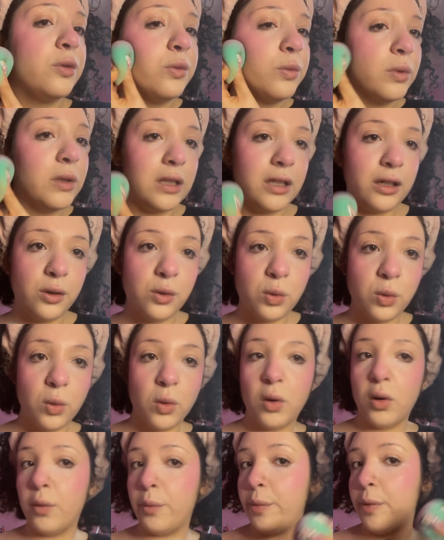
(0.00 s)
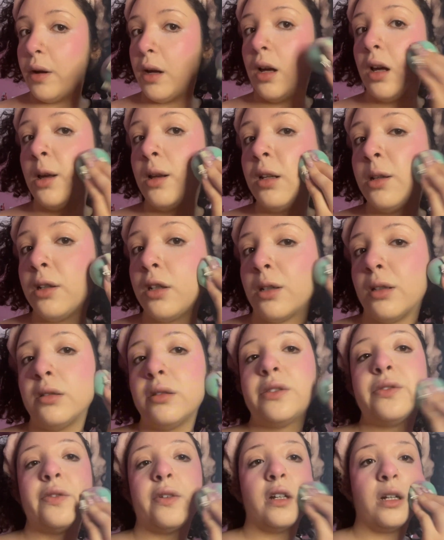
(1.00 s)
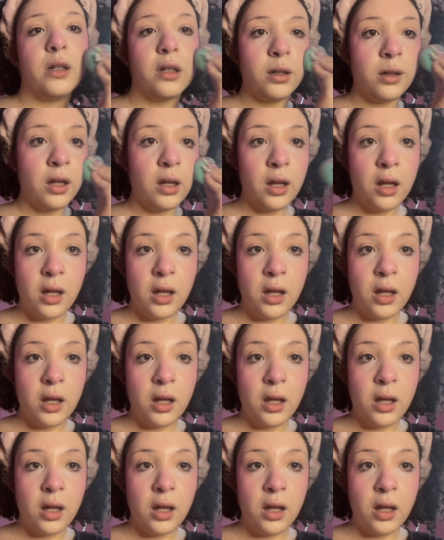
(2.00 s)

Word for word: really cool but you know it's fine